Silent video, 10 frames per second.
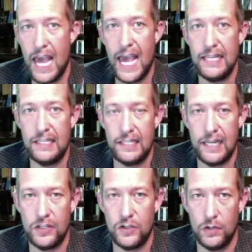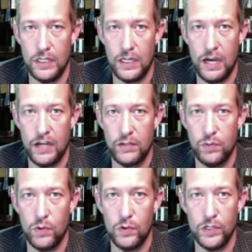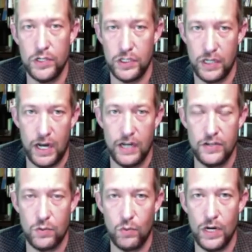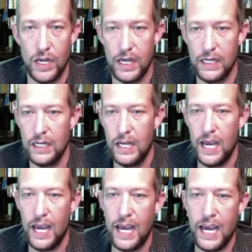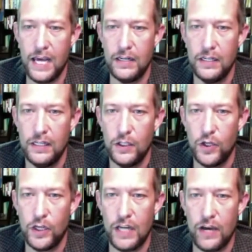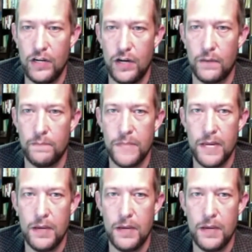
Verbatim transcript: Ed Stetzer and the Gospel Coalition guys on one hand, and look down here,